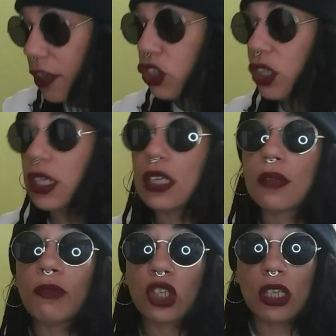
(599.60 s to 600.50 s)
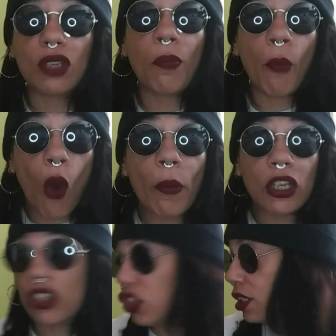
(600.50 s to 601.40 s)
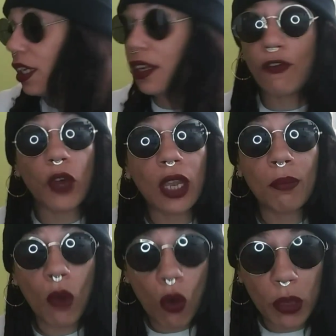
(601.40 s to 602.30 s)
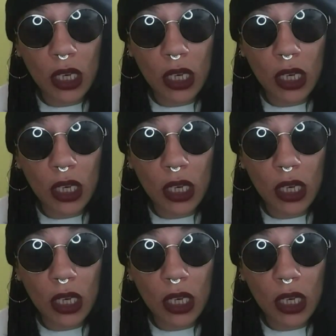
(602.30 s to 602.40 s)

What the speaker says: and she needs a moment. She just needed a fucking moment.